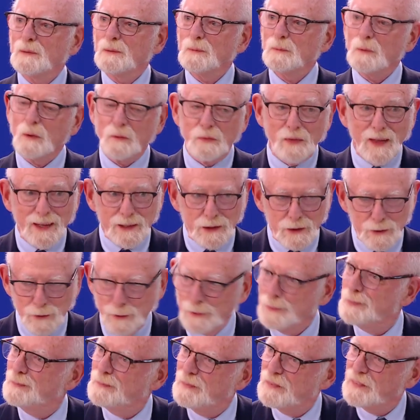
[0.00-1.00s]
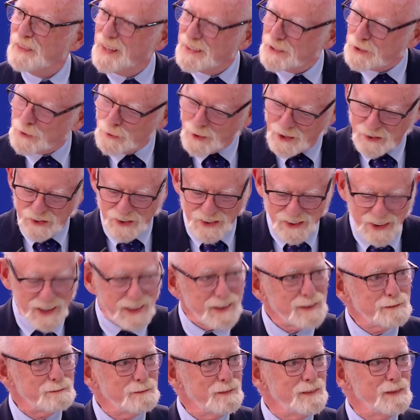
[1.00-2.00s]
Well, thank you. Thank you,
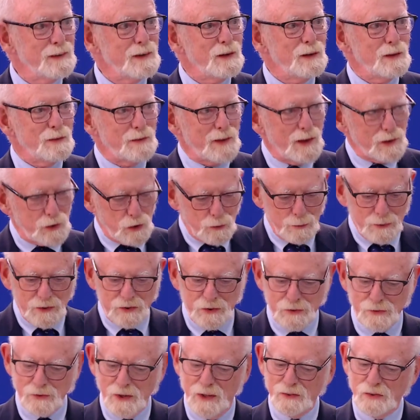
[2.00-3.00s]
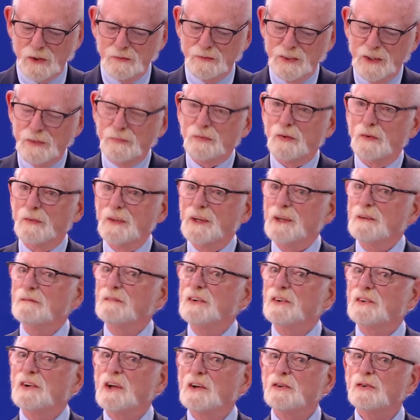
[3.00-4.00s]
Azadeh. Thank you, Mrs. Rajavi, for the
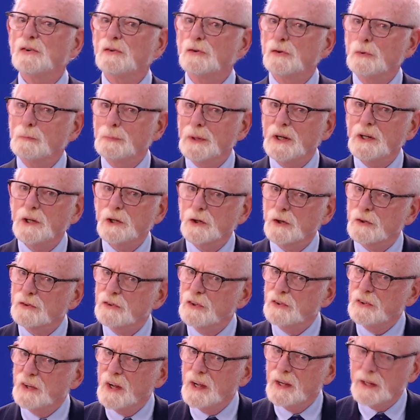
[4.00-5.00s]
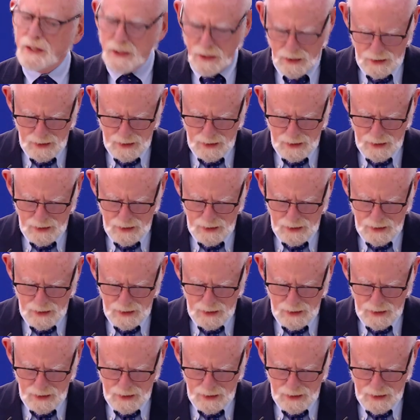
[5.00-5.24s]
invitation to be here today.